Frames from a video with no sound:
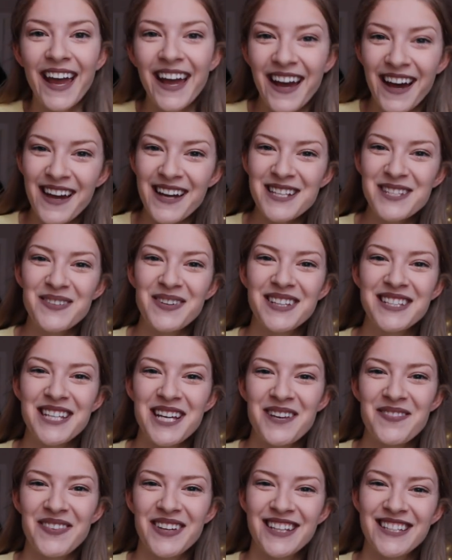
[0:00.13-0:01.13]
Hey guys, what's
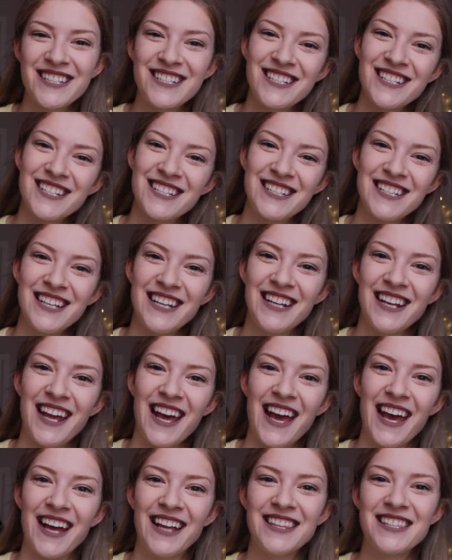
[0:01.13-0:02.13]
up? It's Justine
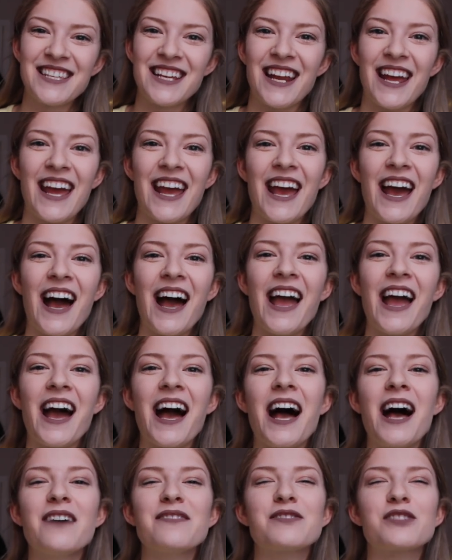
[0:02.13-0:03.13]
and today I
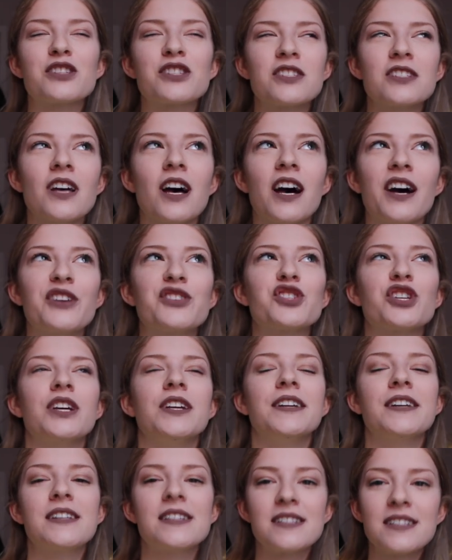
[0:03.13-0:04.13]
have such
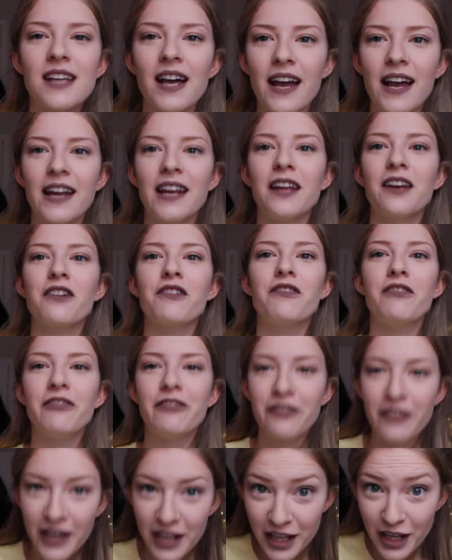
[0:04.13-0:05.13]
an exciting
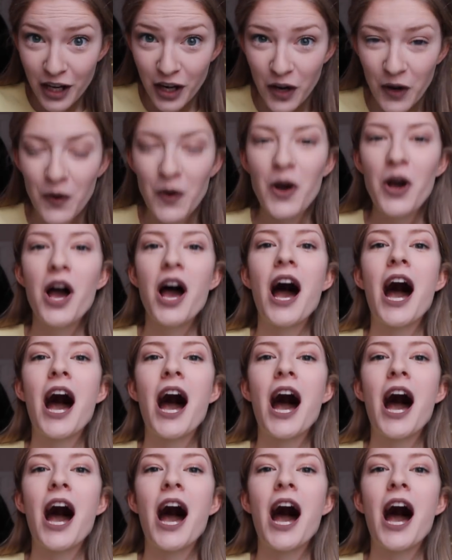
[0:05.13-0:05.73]
video.